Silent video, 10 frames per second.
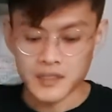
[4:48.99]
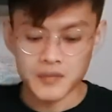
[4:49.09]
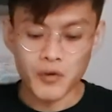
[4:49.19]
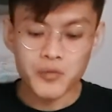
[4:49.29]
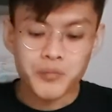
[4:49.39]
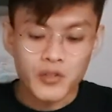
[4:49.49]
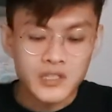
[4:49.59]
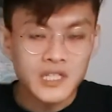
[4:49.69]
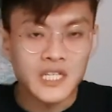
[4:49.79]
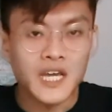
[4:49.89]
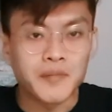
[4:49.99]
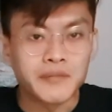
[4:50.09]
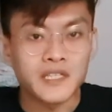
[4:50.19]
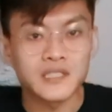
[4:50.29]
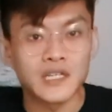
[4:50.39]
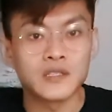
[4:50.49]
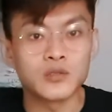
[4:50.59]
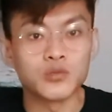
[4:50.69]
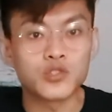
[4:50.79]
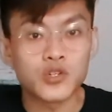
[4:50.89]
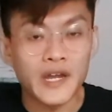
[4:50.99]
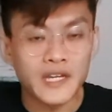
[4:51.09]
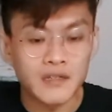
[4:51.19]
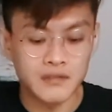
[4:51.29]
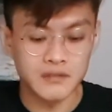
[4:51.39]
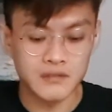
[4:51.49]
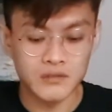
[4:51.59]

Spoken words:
more importantly, I'm excited to try out